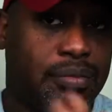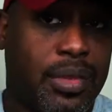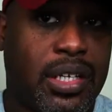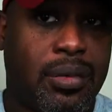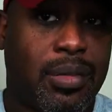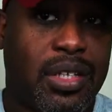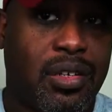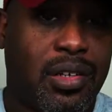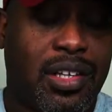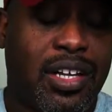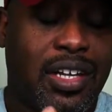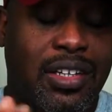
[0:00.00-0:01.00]
Making money
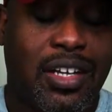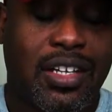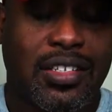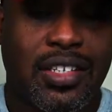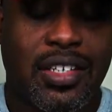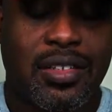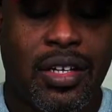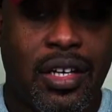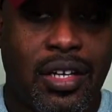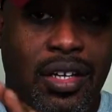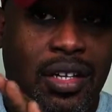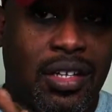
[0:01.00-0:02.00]
online, like I said,
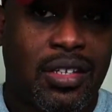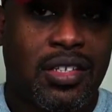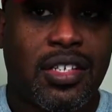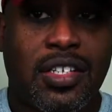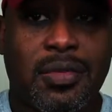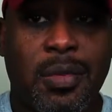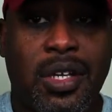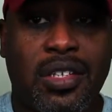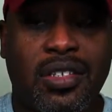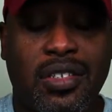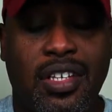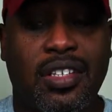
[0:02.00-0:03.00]
6
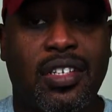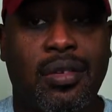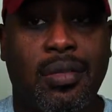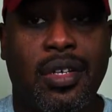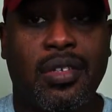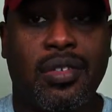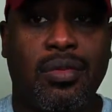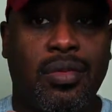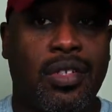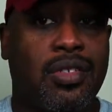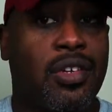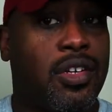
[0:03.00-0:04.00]
months to 18 months.
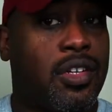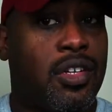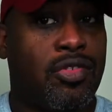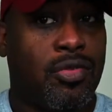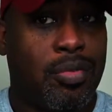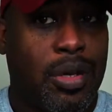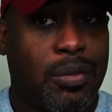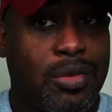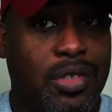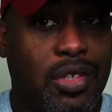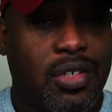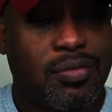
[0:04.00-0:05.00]
When I started Conundrum
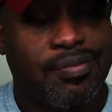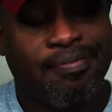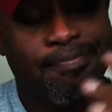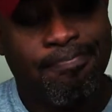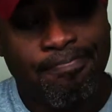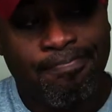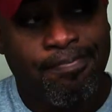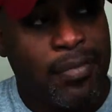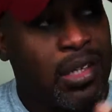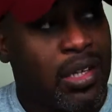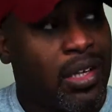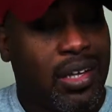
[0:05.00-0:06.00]
Publishing,
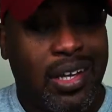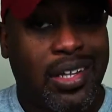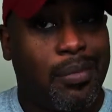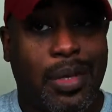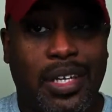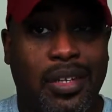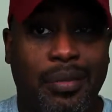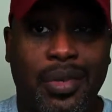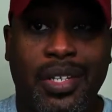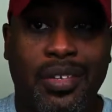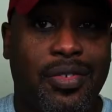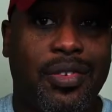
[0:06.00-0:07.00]
I didn't make any
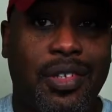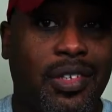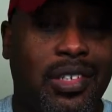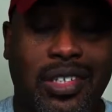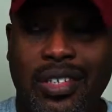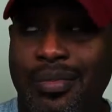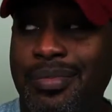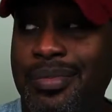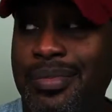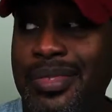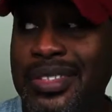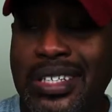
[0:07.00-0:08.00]
money for literally
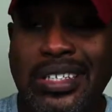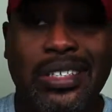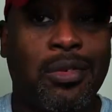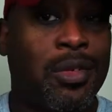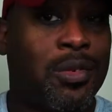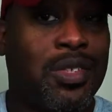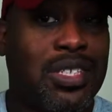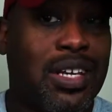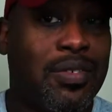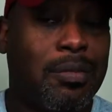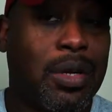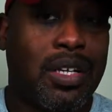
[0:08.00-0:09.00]
6 going on
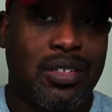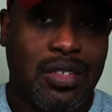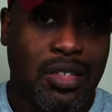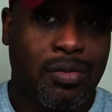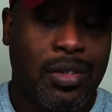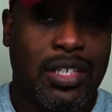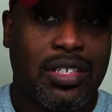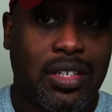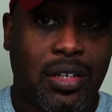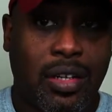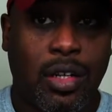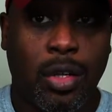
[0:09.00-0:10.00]
7 months. When I
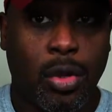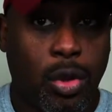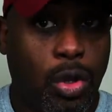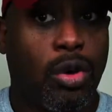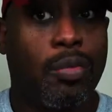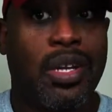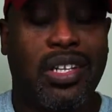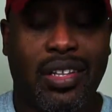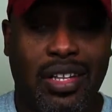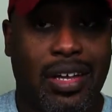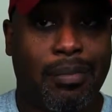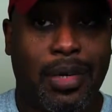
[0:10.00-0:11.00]
say no money,
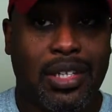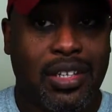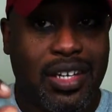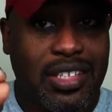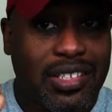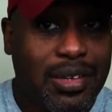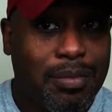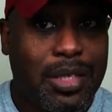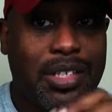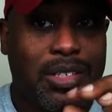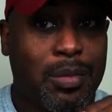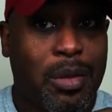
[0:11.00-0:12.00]
not some
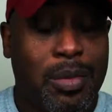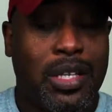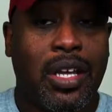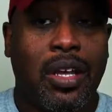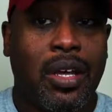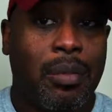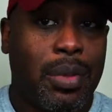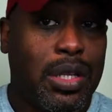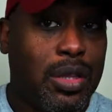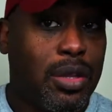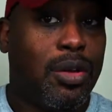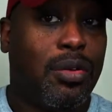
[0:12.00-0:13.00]
money, small money,
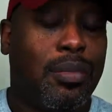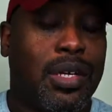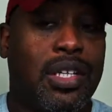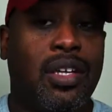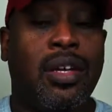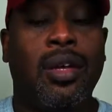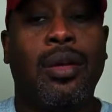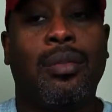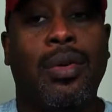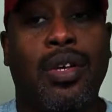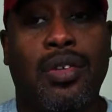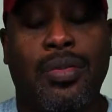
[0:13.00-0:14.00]
but no money,
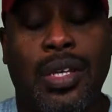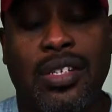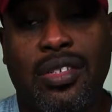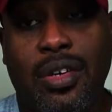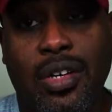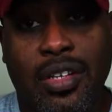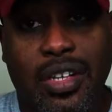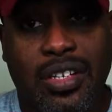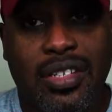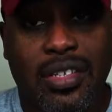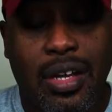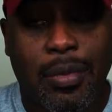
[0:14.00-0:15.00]
because when I started in
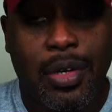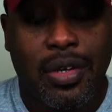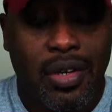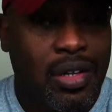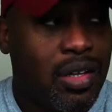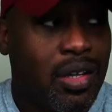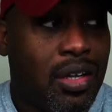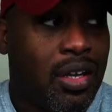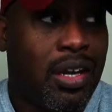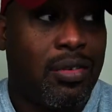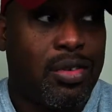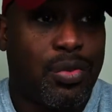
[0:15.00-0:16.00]
that summer,
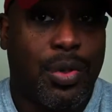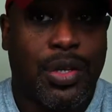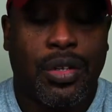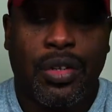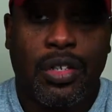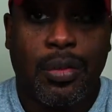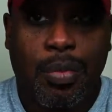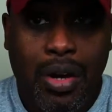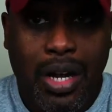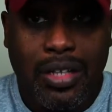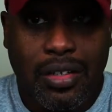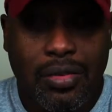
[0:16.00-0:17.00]
I was working on the
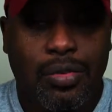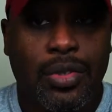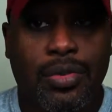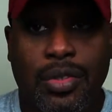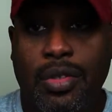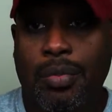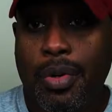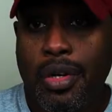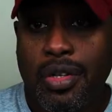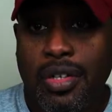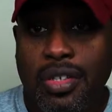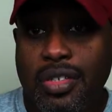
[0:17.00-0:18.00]
product, which was the
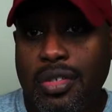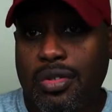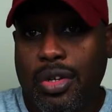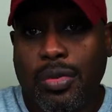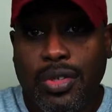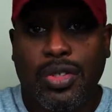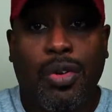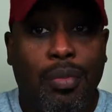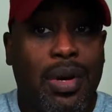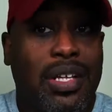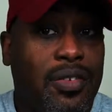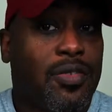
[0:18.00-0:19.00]
book. So there was no
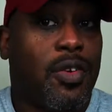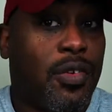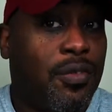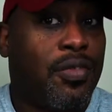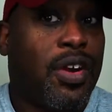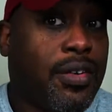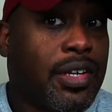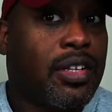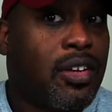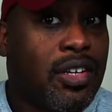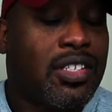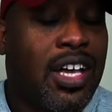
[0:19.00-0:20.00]
money for a very
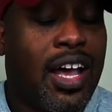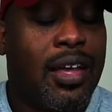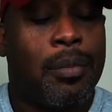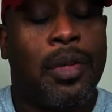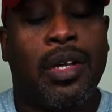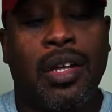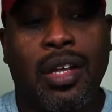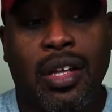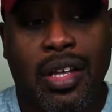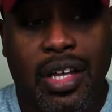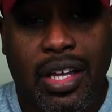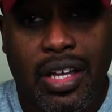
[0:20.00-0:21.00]
long time.
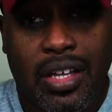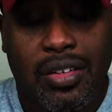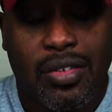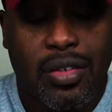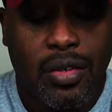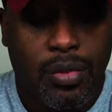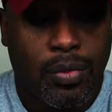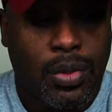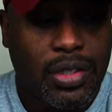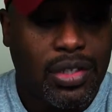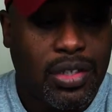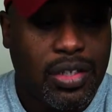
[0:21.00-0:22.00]
And
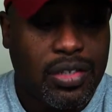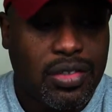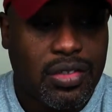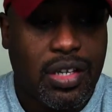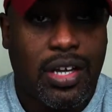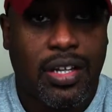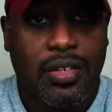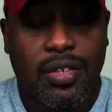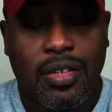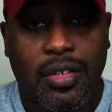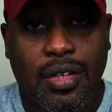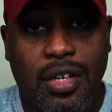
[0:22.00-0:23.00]
one of the things
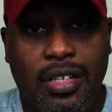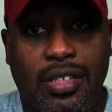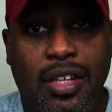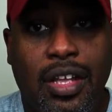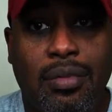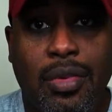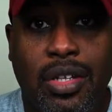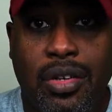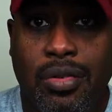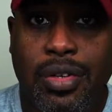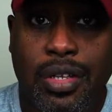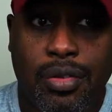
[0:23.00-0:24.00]
that has led me
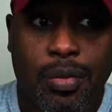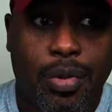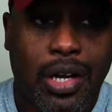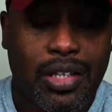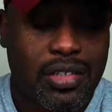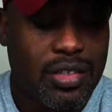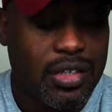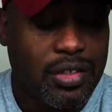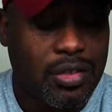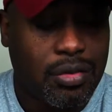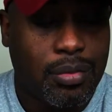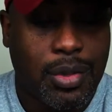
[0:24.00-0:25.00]
to create new products like
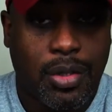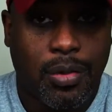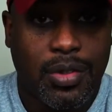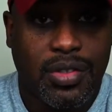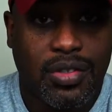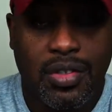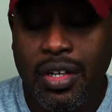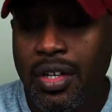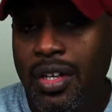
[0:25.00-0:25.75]
the Udemy courses.